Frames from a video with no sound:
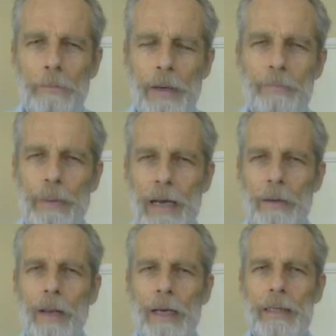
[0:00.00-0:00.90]
But
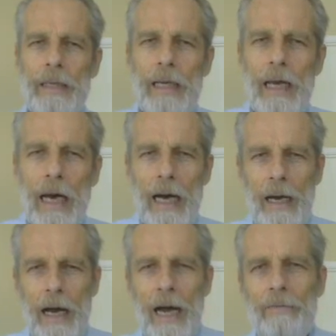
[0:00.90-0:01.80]
bottom line,
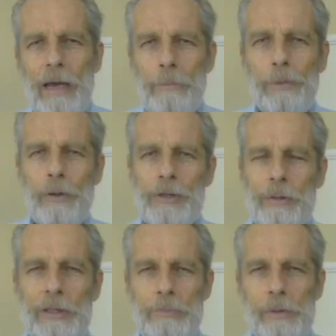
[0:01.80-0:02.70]
I've had
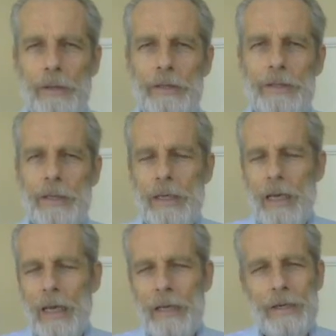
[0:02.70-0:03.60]
personal experience
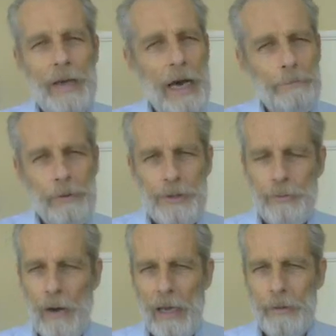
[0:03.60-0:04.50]
not
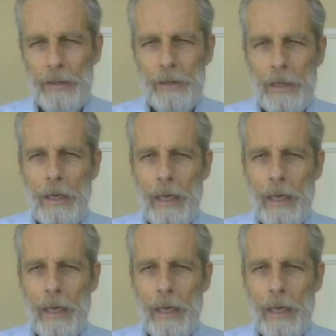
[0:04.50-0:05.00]
prescribing,